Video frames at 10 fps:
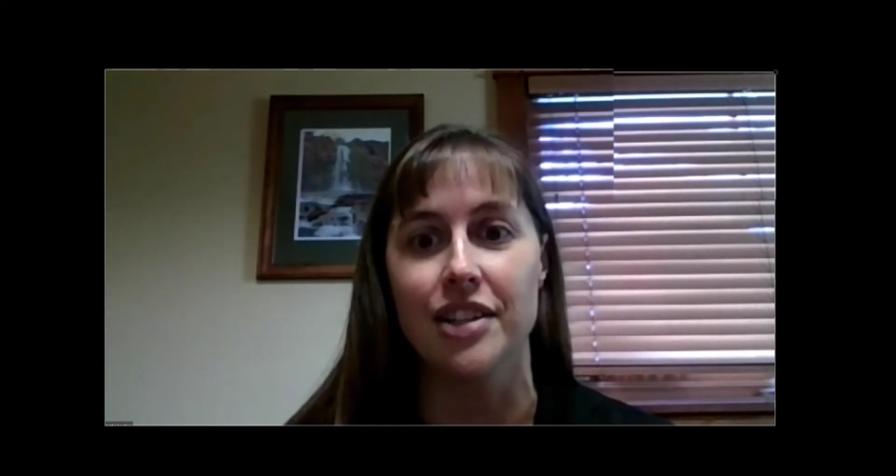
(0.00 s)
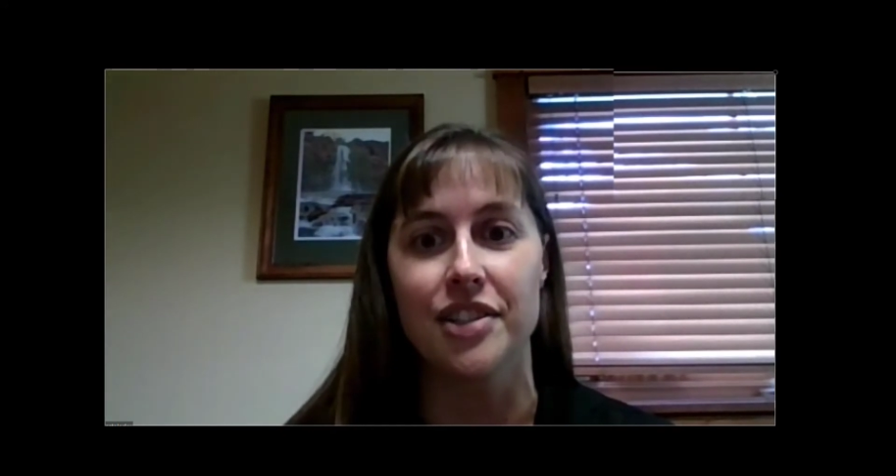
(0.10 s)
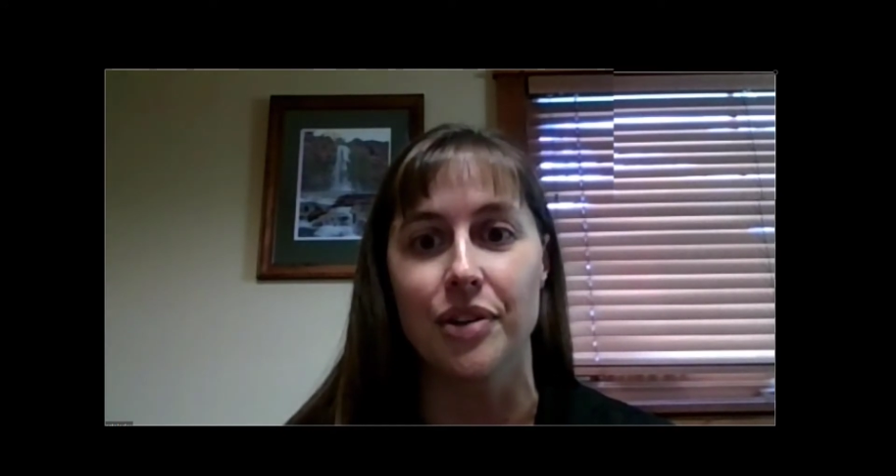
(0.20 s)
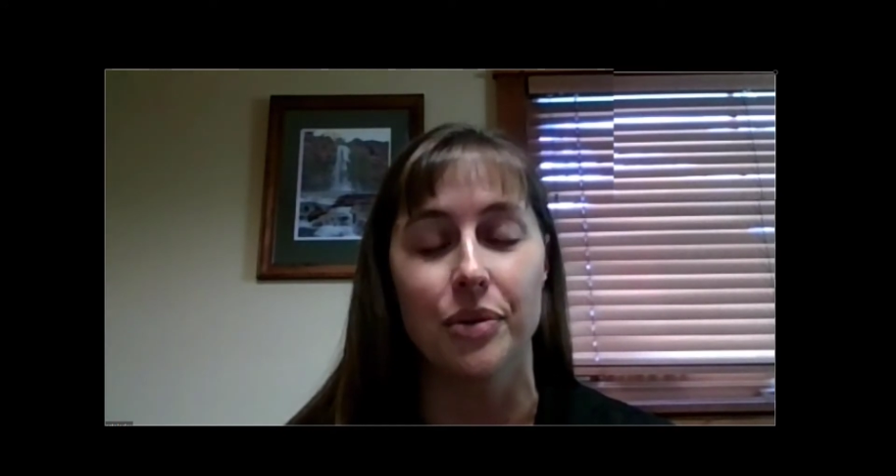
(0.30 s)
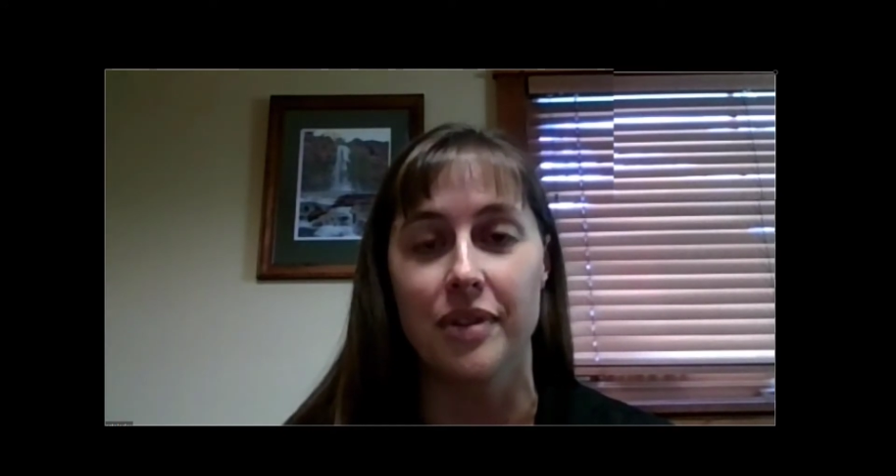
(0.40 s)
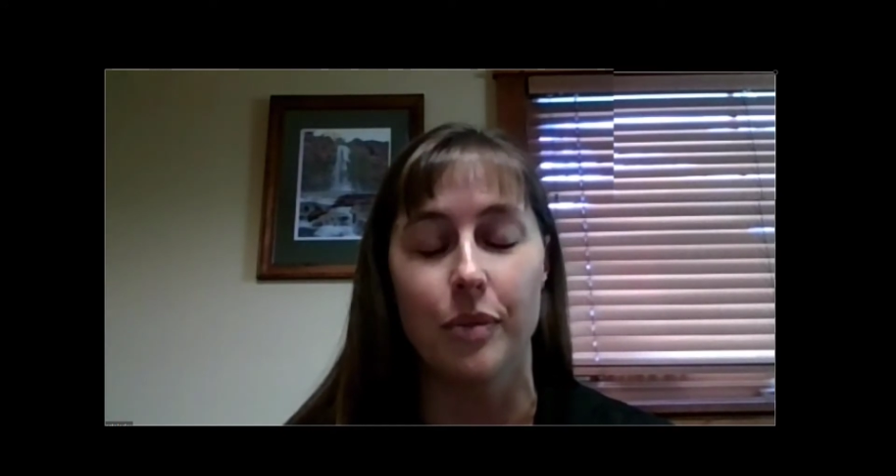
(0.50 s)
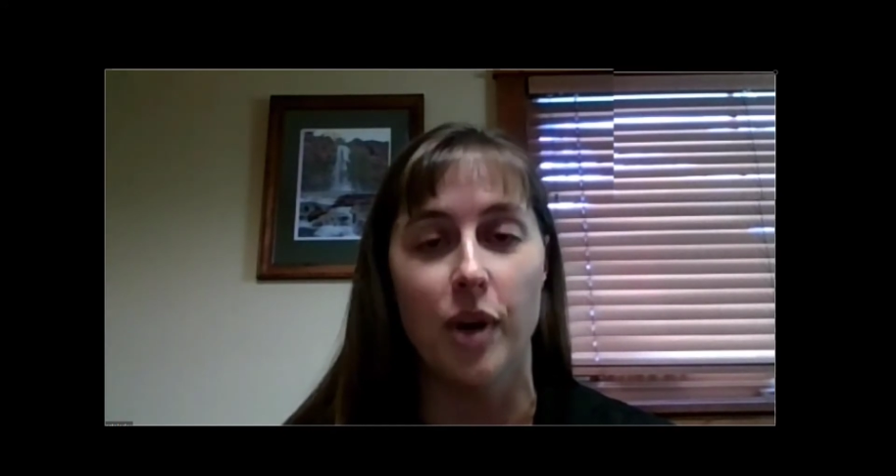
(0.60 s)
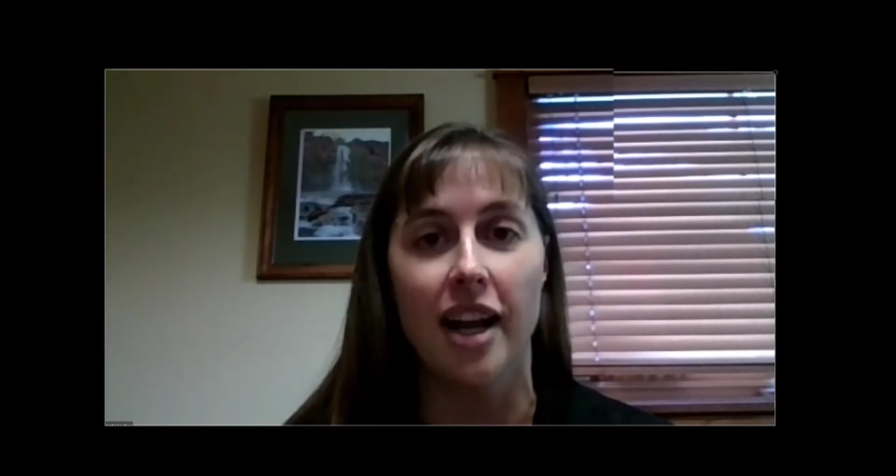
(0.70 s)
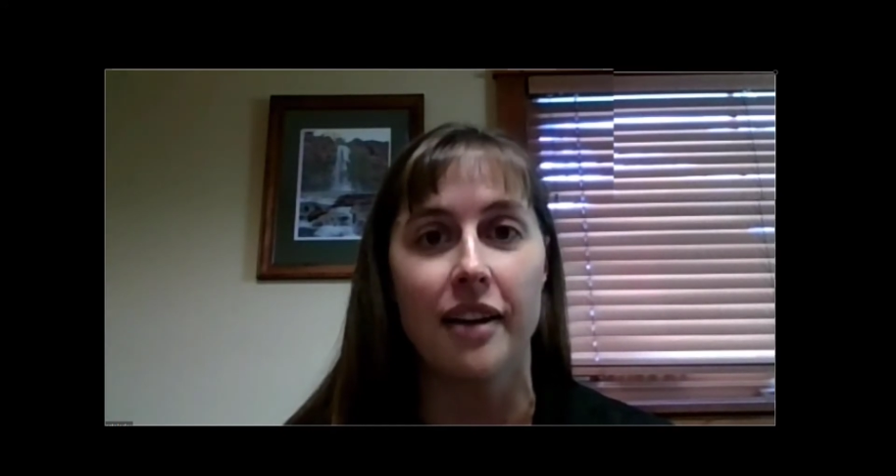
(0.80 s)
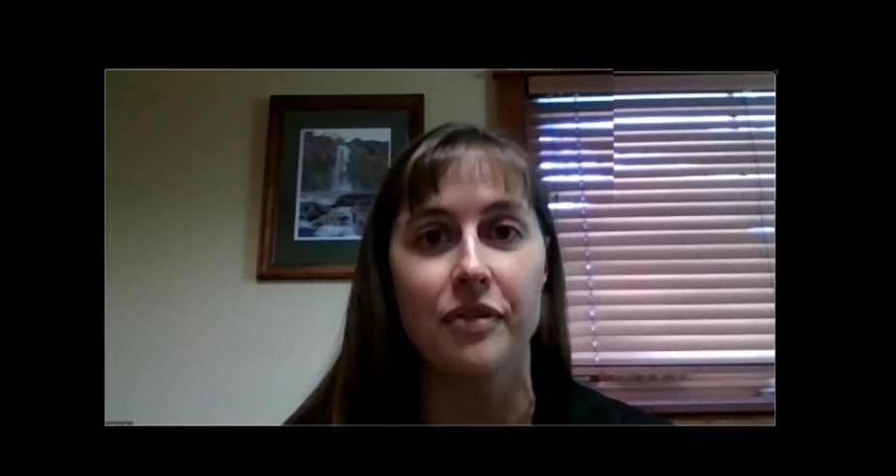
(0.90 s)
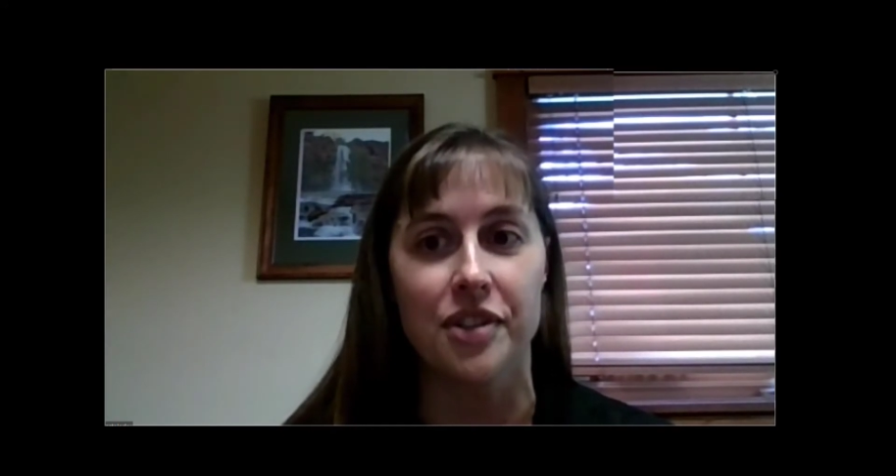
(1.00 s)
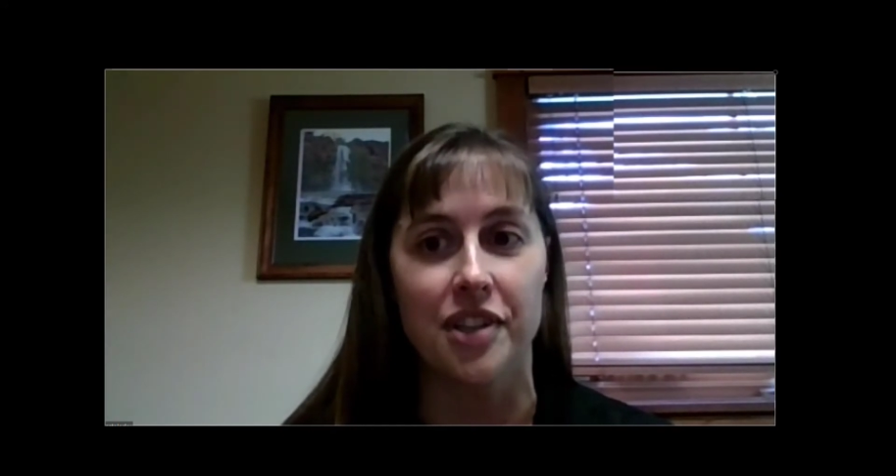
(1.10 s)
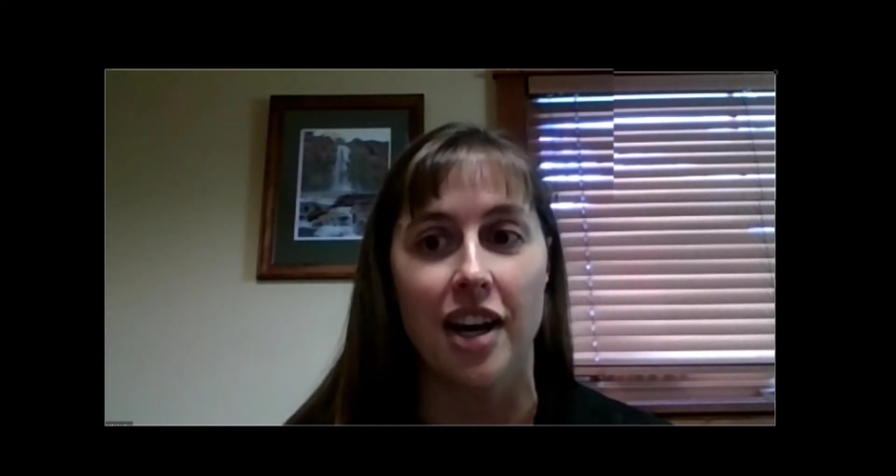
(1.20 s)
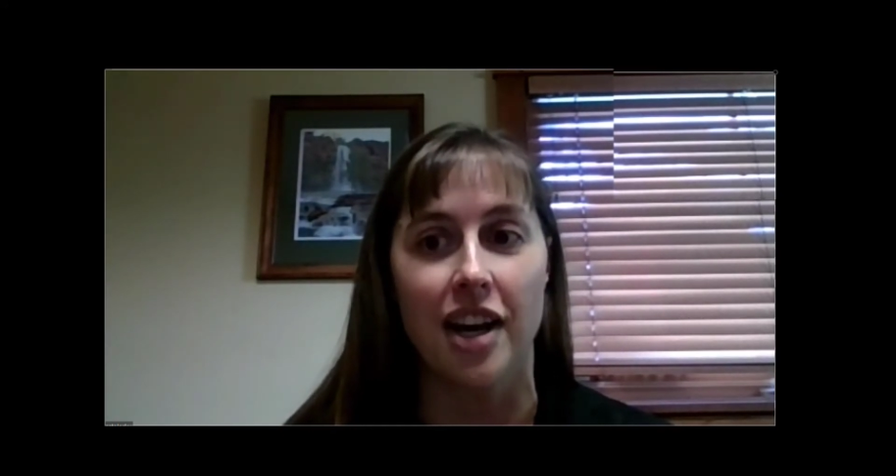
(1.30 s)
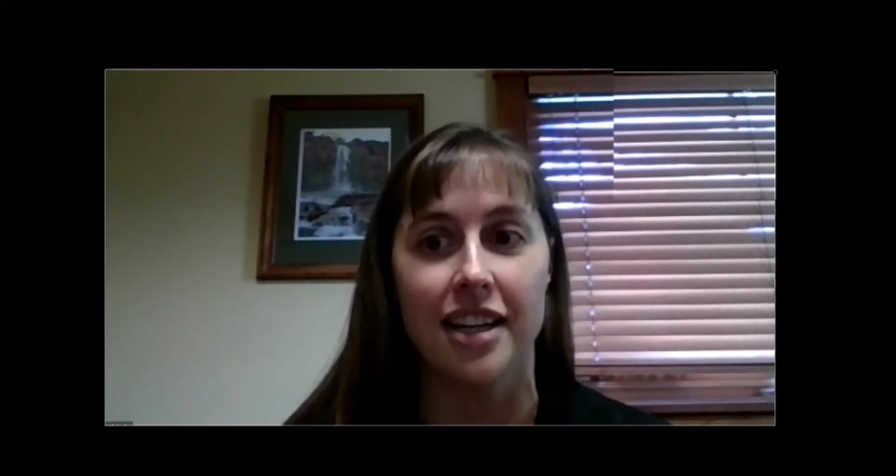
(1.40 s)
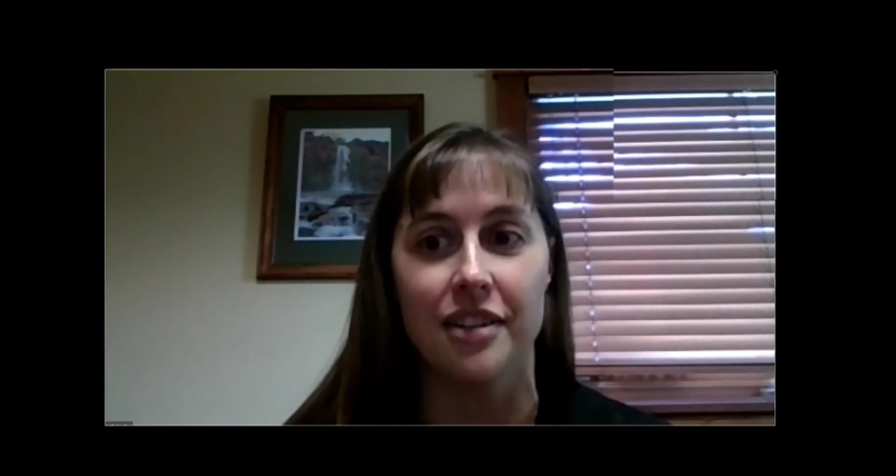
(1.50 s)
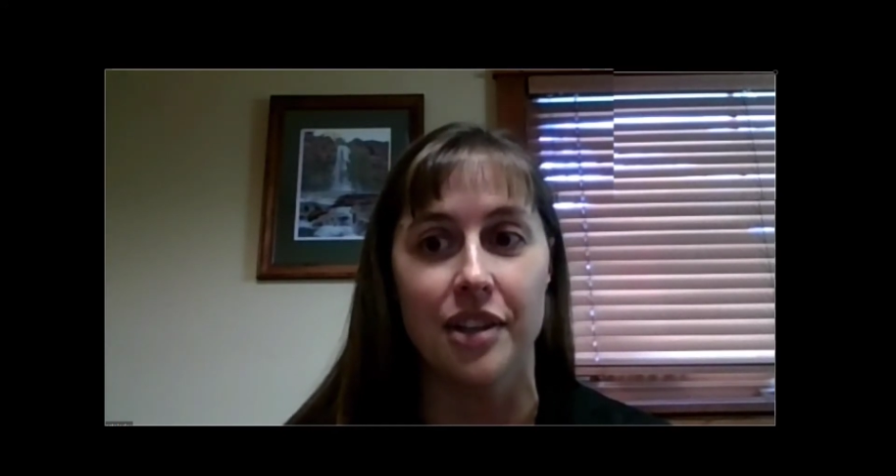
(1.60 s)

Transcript: So when I first got here,